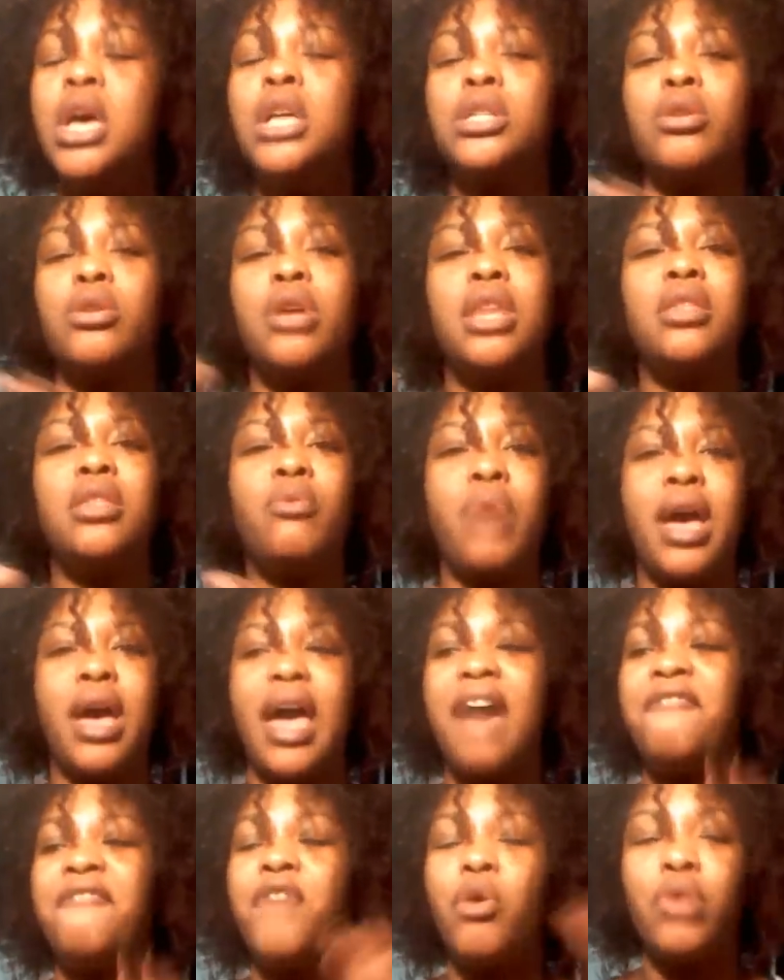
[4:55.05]
So either way,
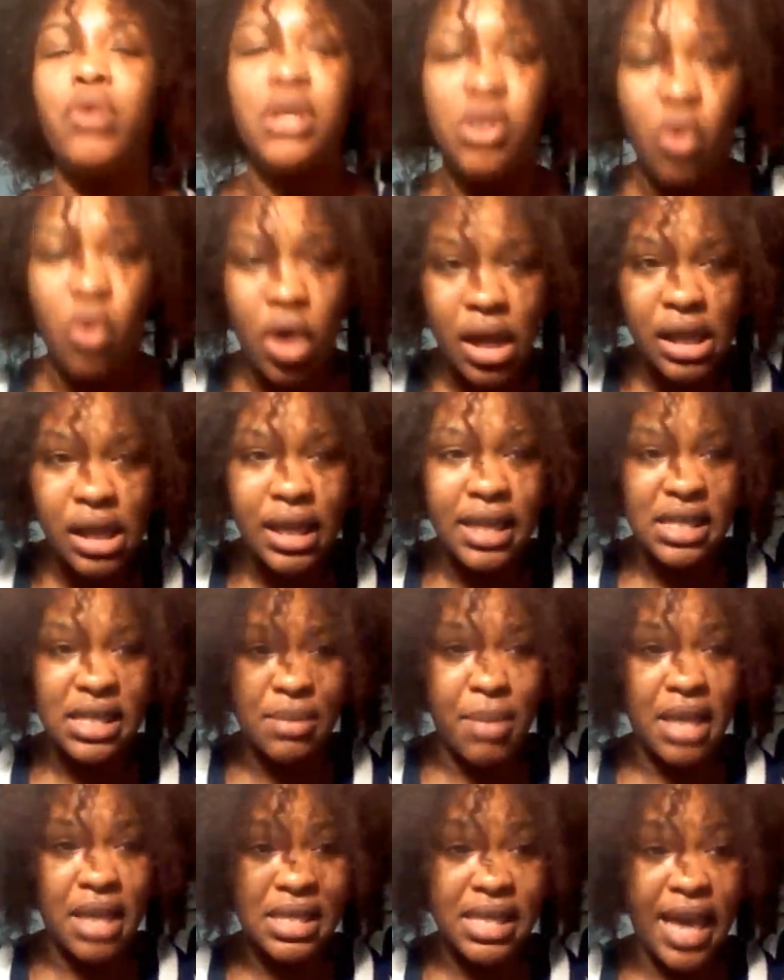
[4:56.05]
I focus on cleansing
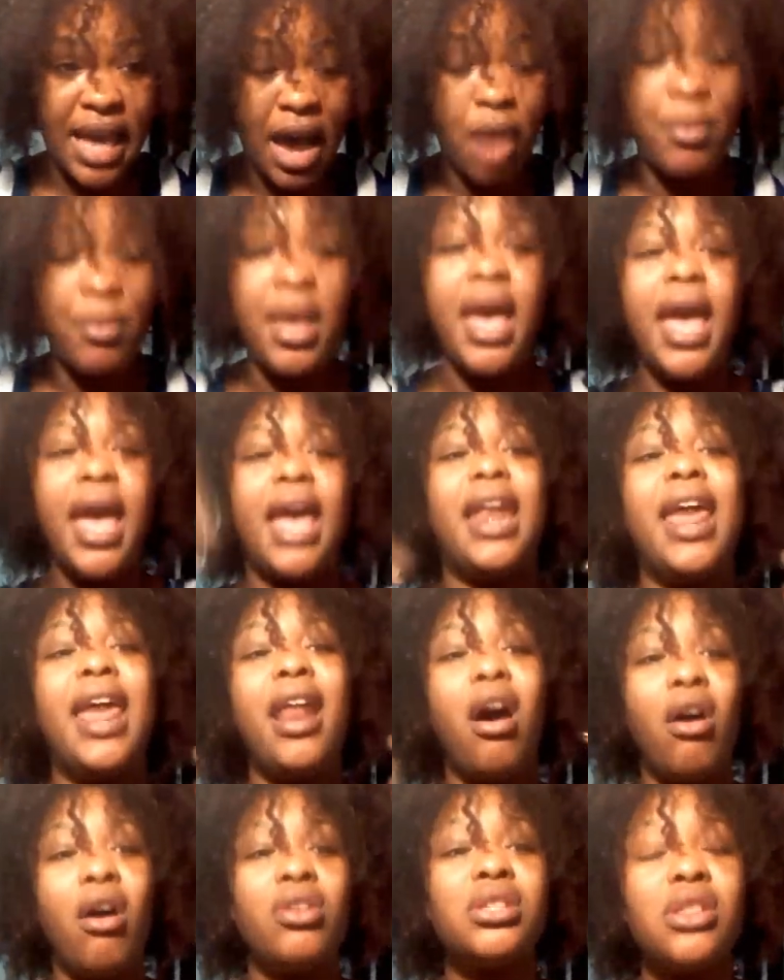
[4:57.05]
my scalp, and that
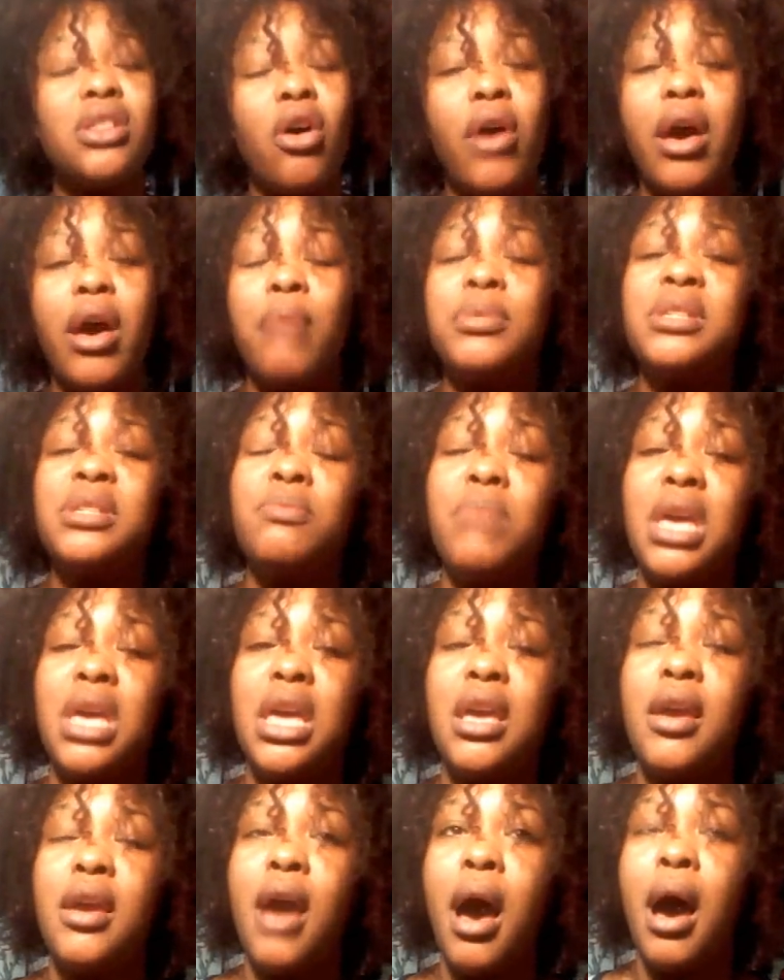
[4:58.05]
also helps
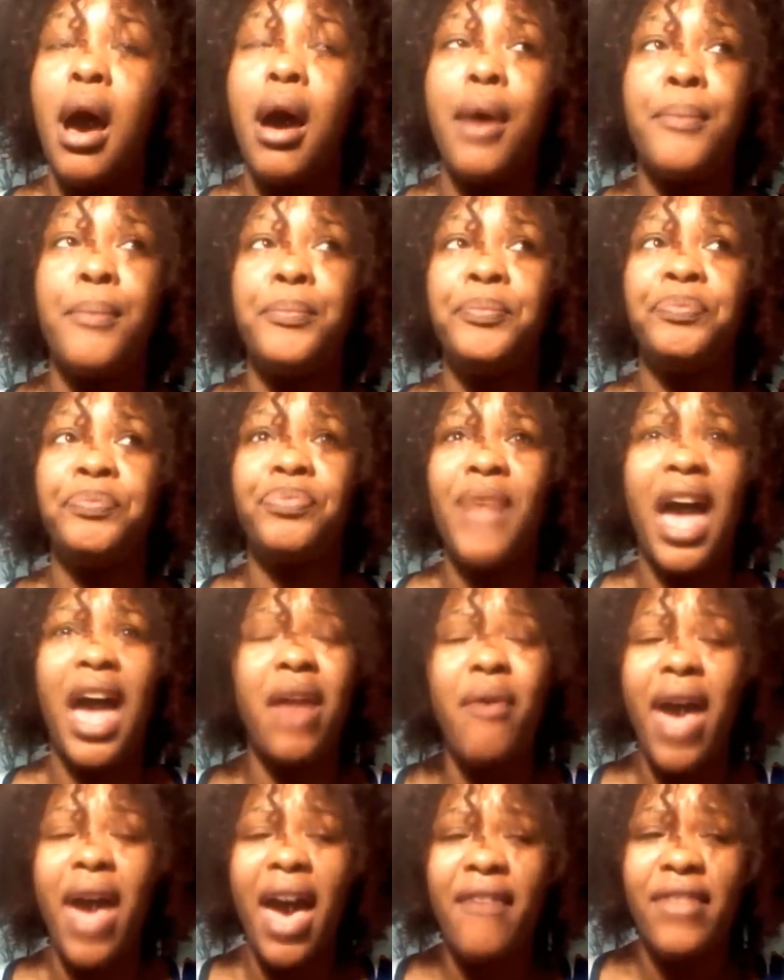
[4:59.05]
me I
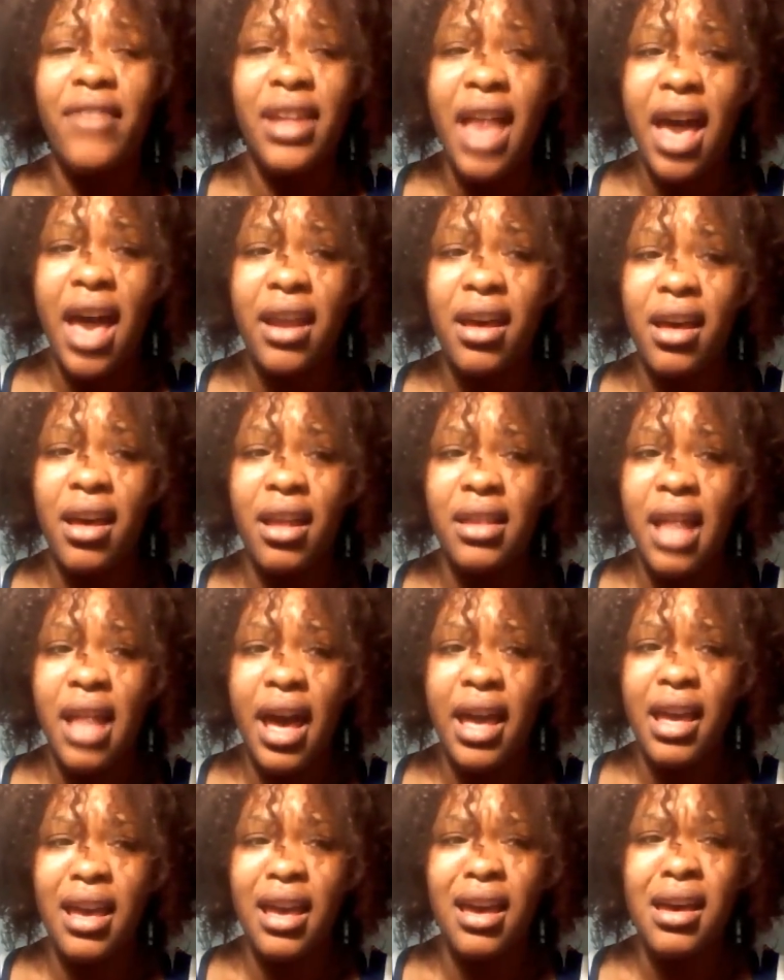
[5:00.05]
don't have a lot of
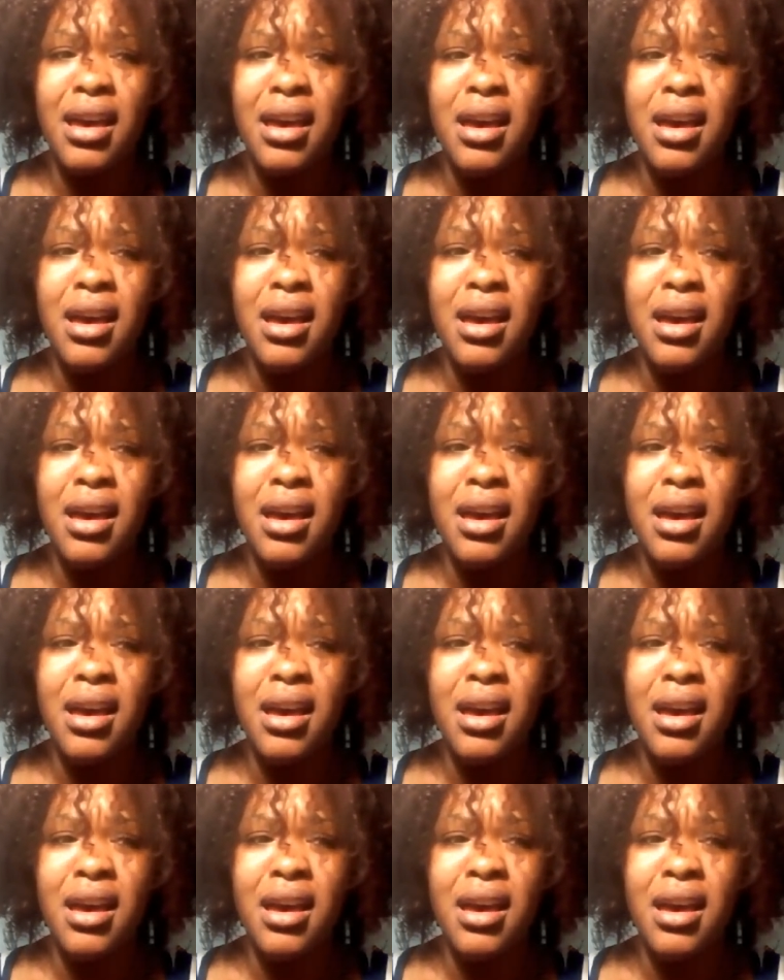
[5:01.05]
like